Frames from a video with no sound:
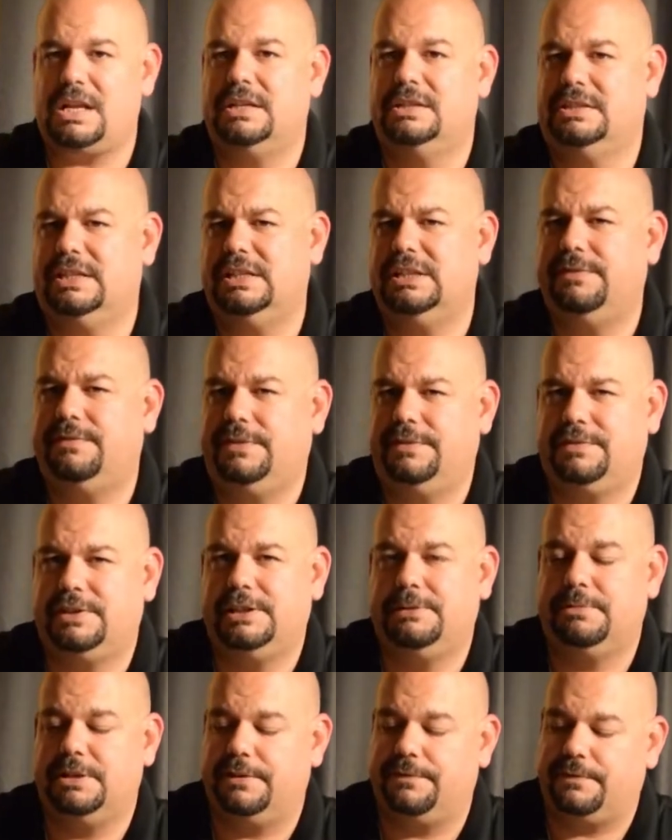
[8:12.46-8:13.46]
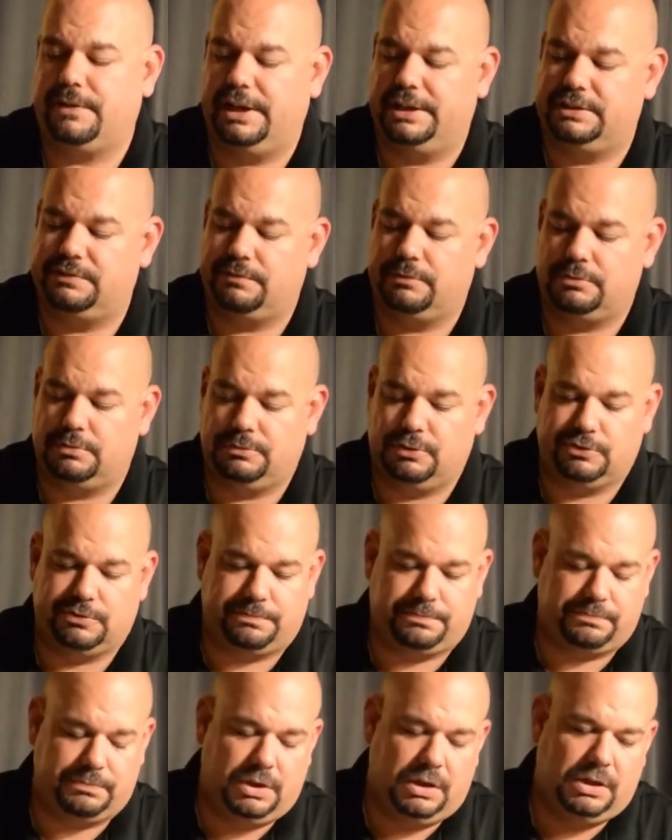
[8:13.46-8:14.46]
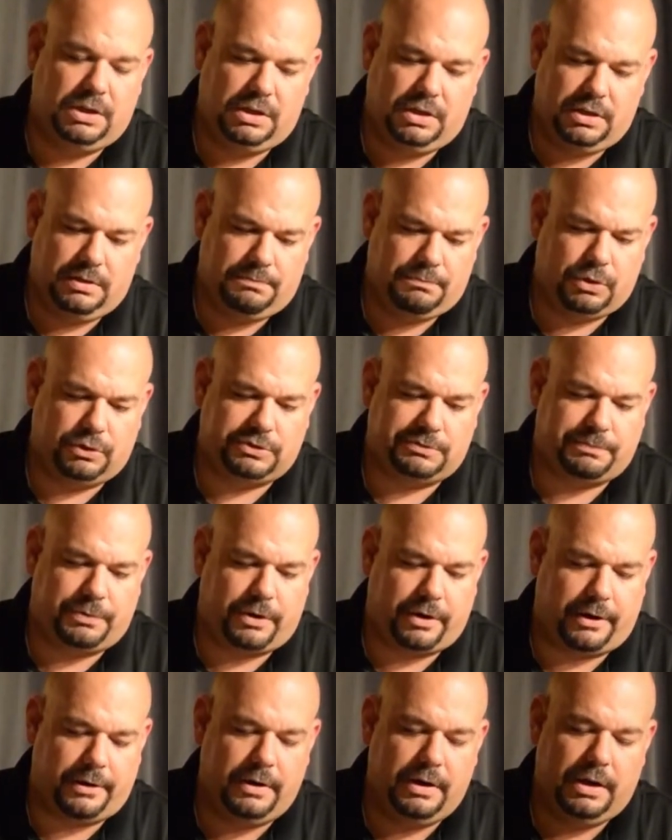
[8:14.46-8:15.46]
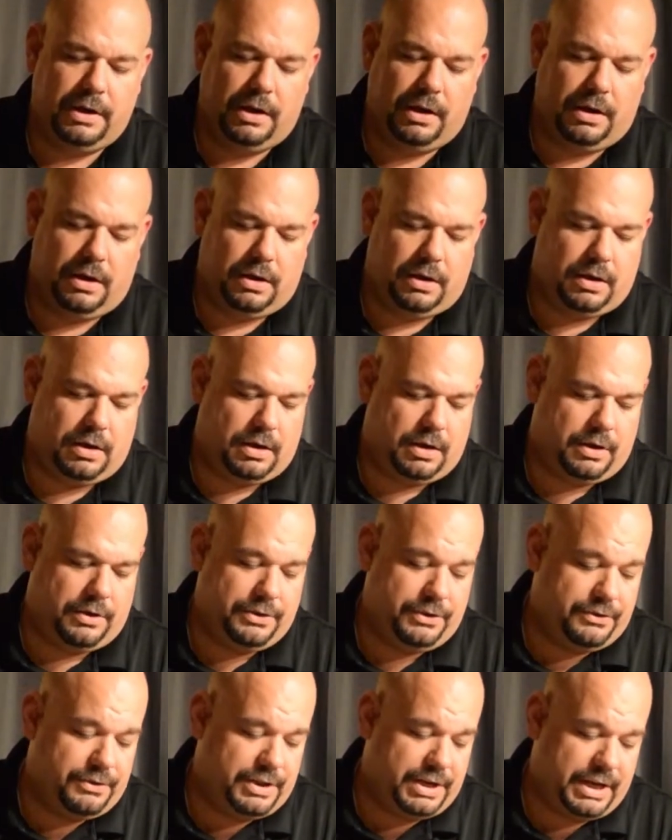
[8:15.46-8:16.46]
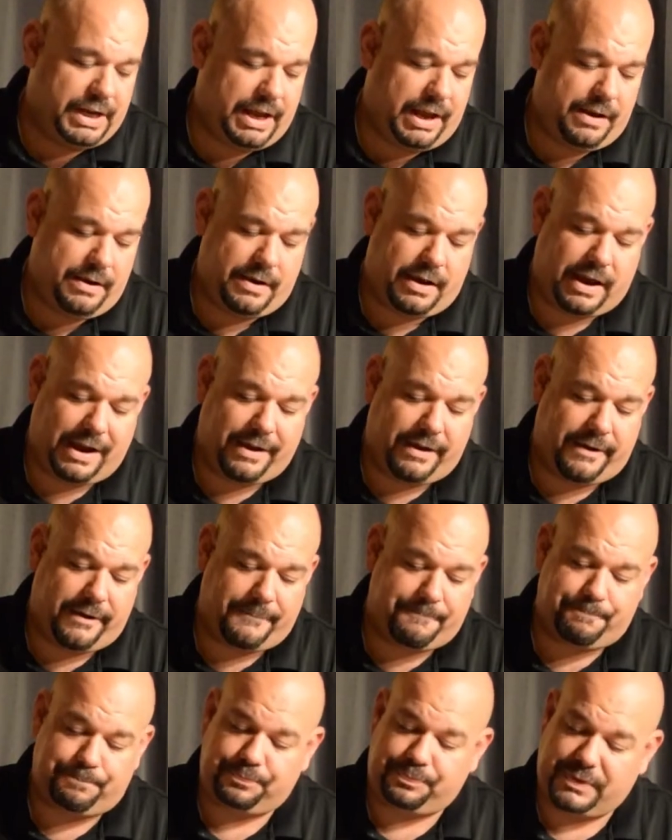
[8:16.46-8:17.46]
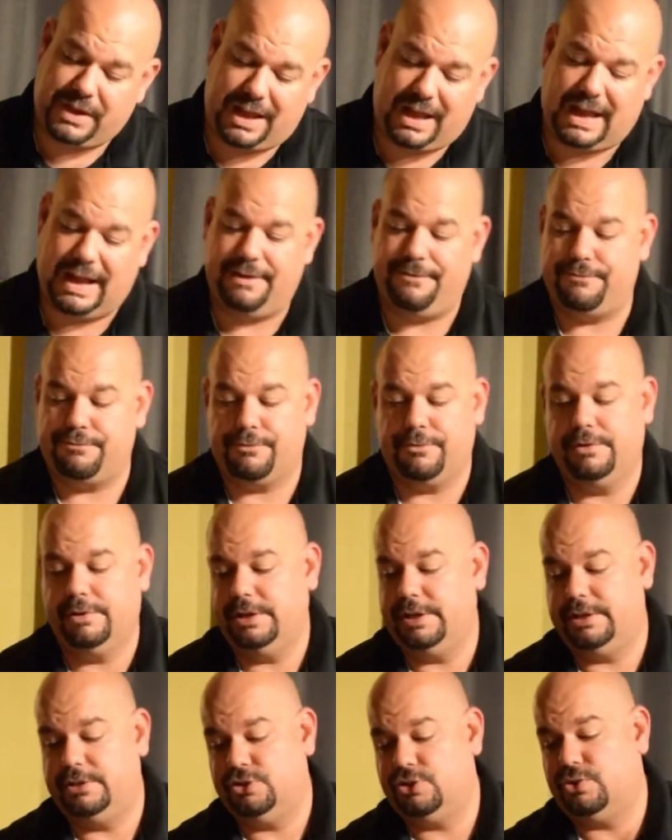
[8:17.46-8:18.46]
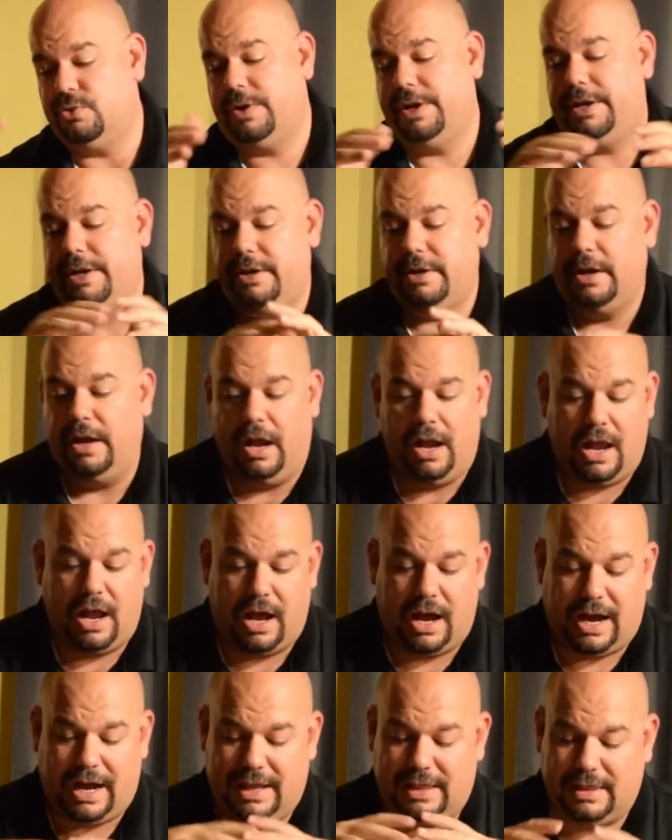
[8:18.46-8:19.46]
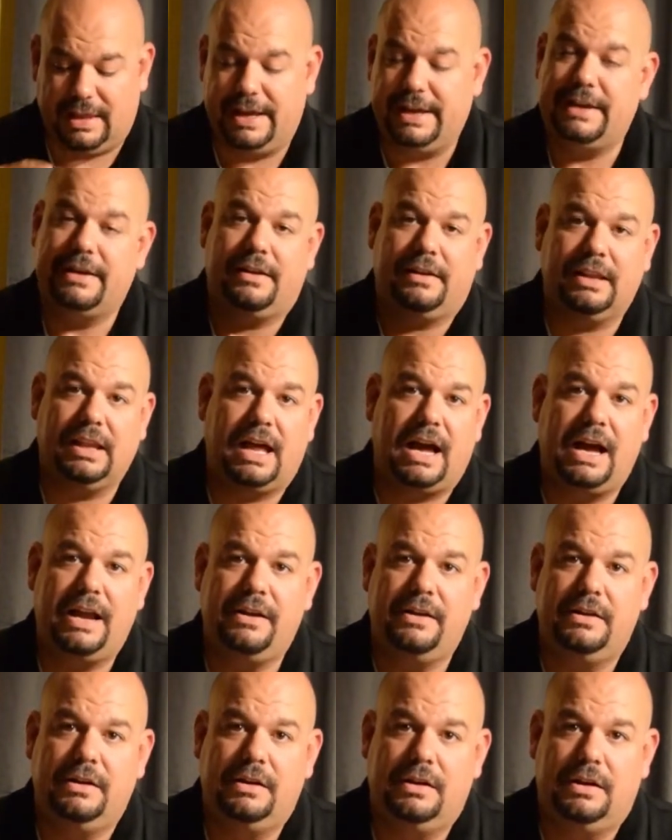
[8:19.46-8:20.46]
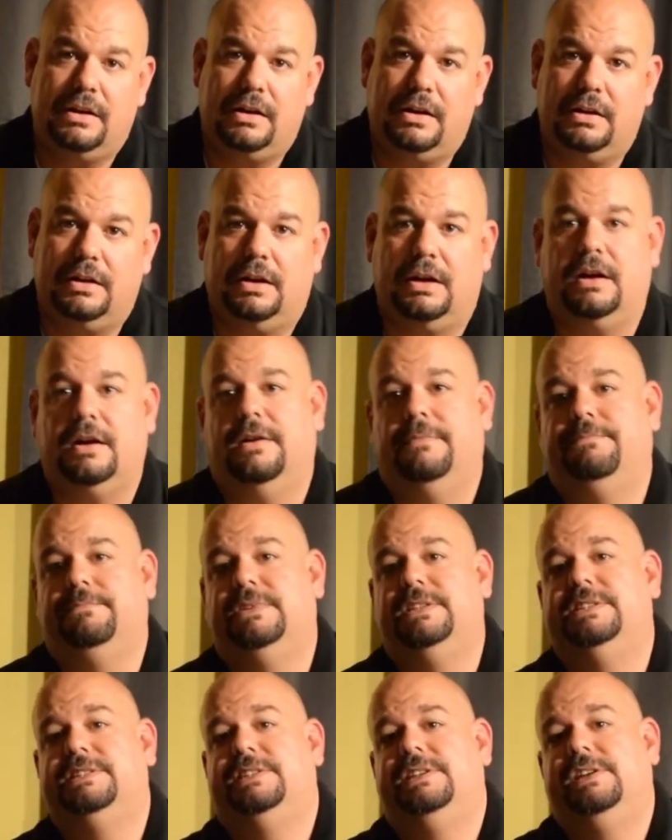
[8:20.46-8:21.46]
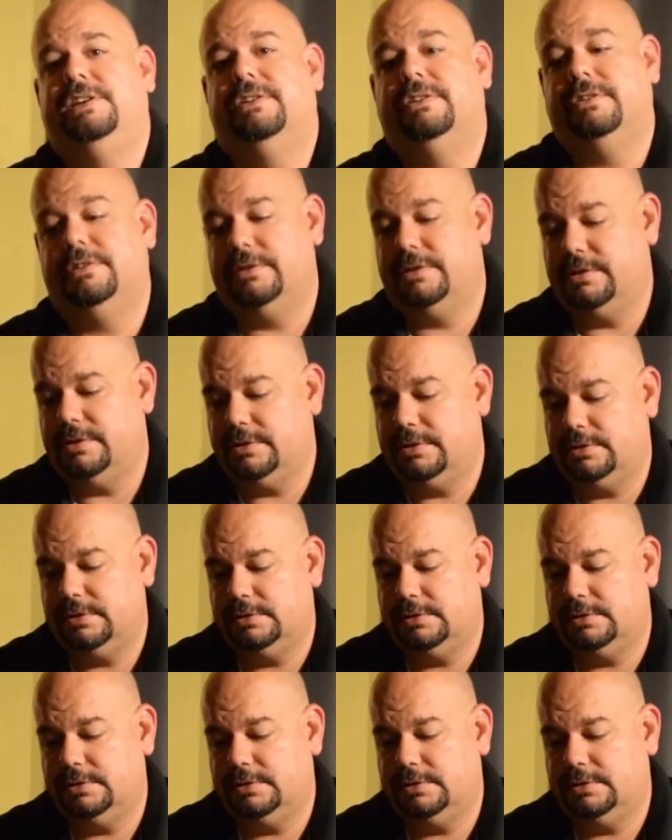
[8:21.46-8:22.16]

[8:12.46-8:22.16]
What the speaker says: 10 to 15 minute flights for the most part. Other than that, I've really enjoyed it. I like it a lot. This year